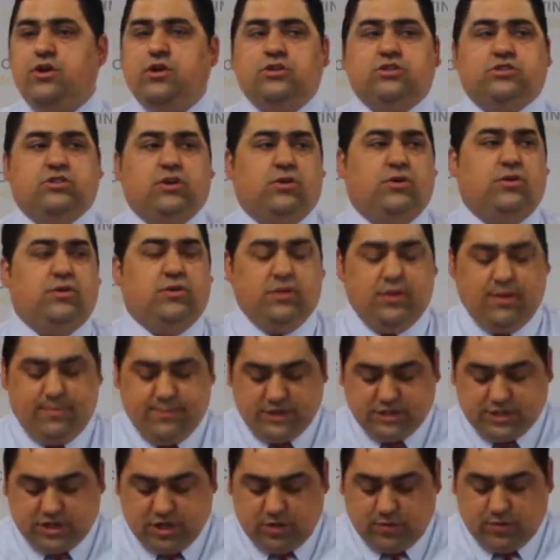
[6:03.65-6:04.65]
So let
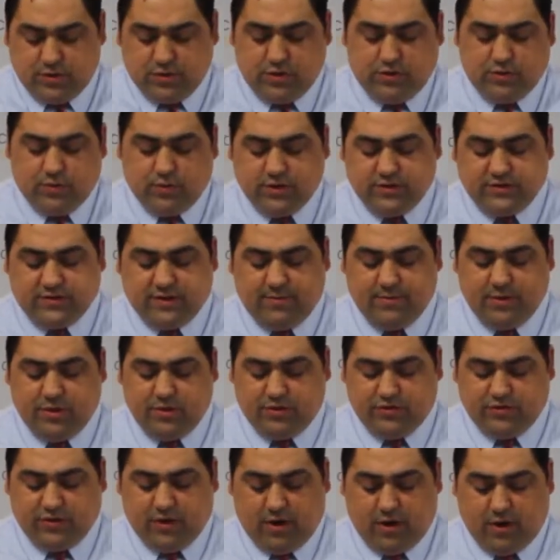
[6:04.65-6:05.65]
me share with you what some of
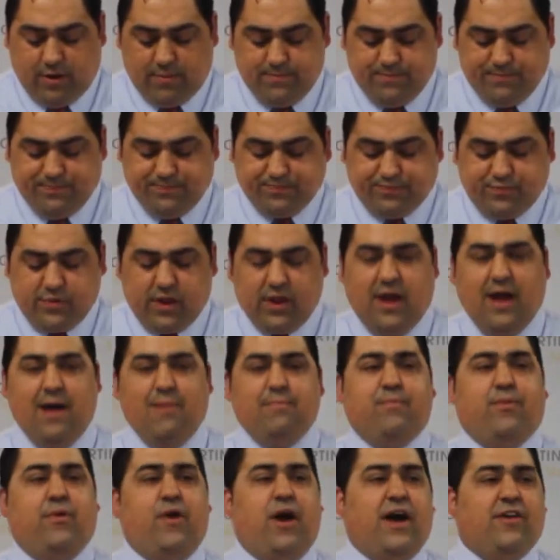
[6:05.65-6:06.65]
those are.
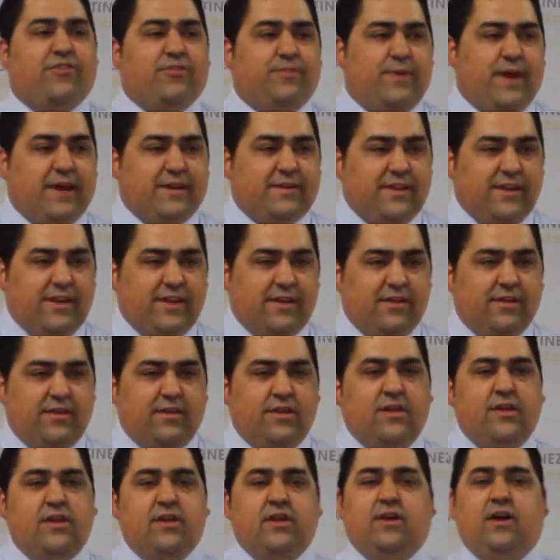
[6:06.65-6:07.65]
I'm prospecting.
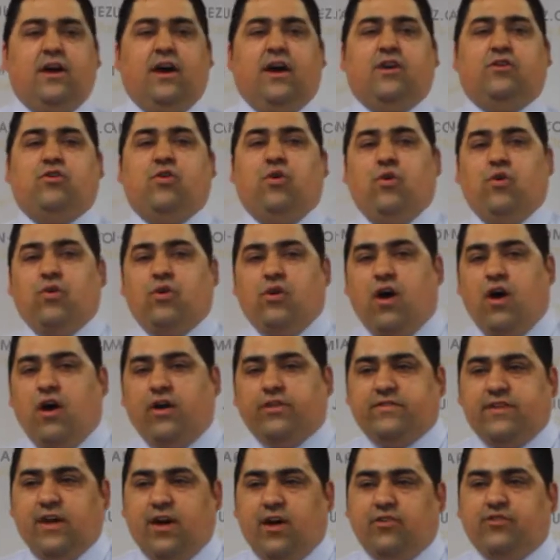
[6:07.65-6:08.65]
A cold
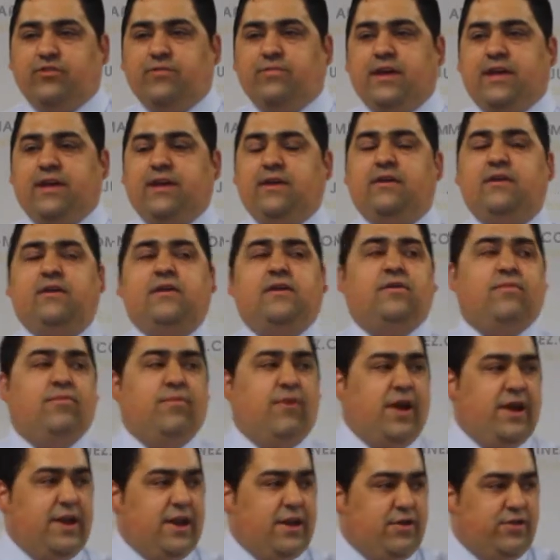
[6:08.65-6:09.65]
call tells me,
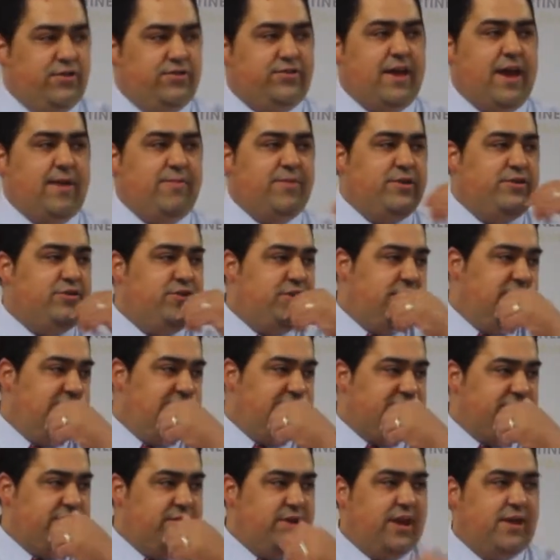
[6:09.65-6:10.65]
Brian, I know this happened to you
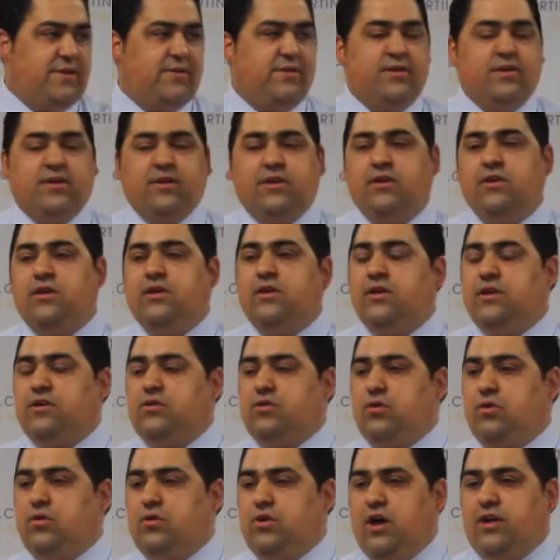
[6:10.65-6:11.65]
yesterday.
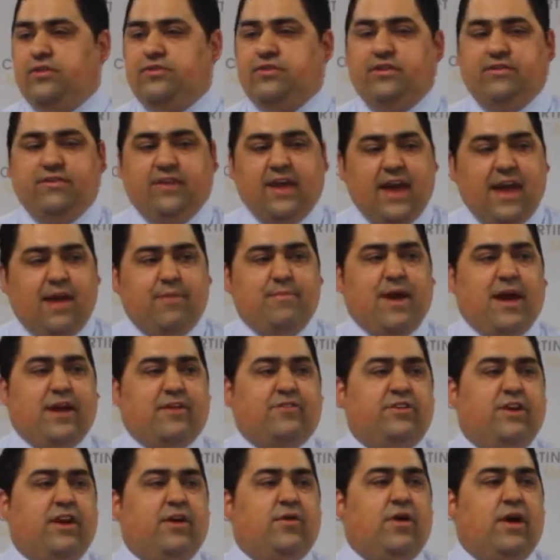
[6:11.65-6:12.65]
Cold call says, yeah, I'm
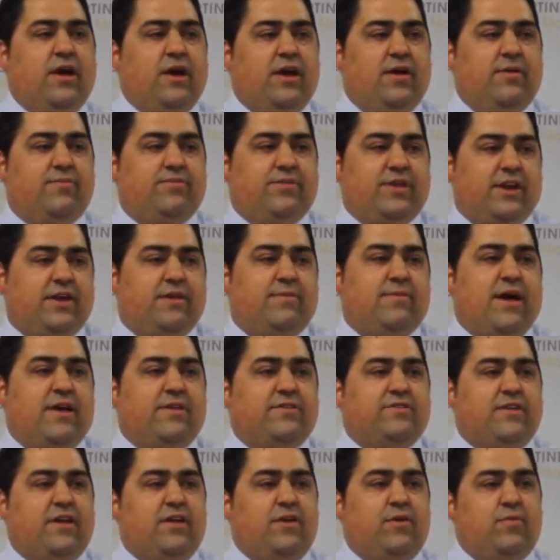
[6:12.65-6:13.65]
actually thinking
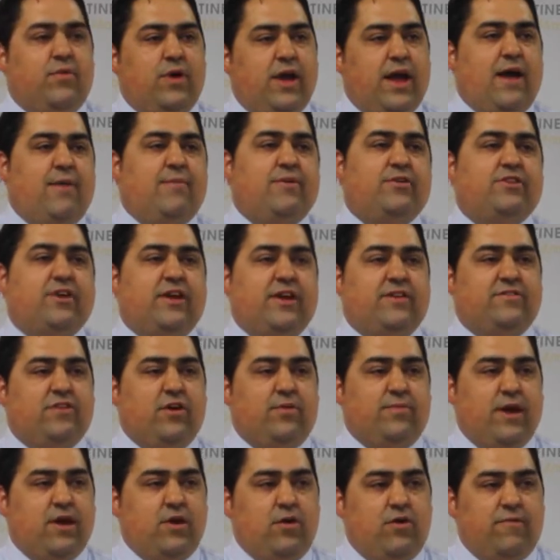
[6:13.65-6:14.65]
about selling. How much can I
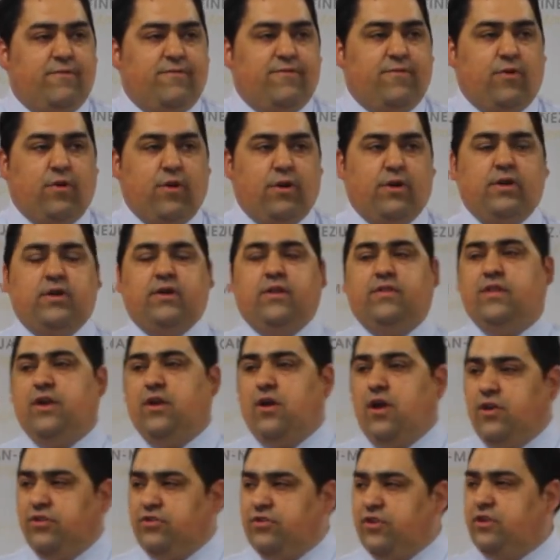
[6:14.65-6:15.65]
sell my home for? Then
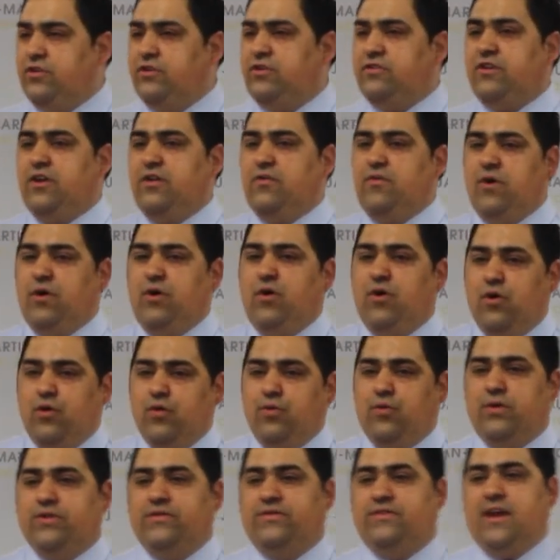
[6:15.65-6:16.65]
all of a sudden you say, well,
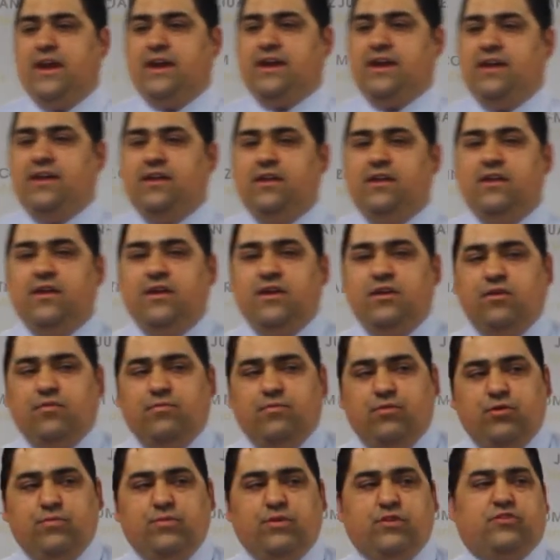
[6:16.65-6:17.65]
hold 1 second.
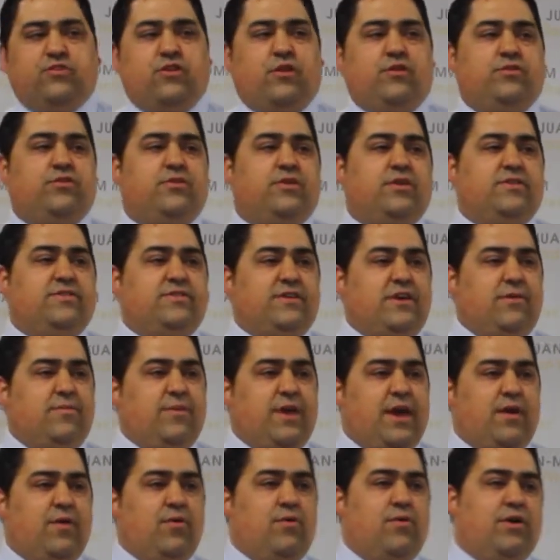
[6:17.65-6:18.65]
Boom, you start doing a
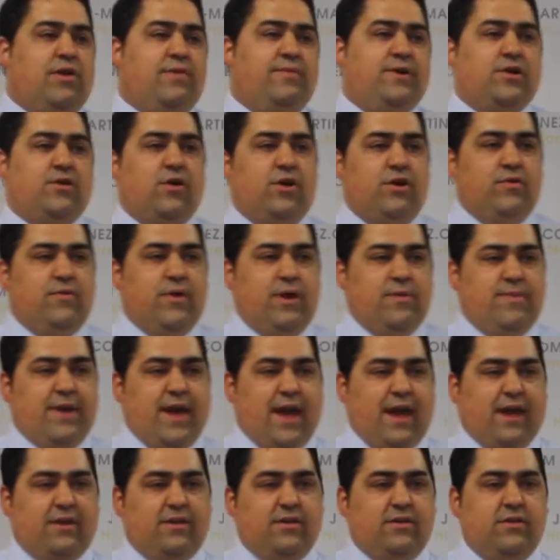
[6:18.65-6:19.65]
CMA, or let me call you right
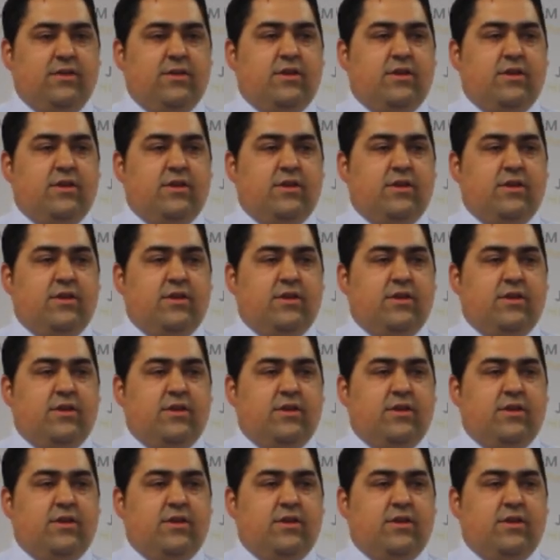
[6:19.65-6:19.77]
back.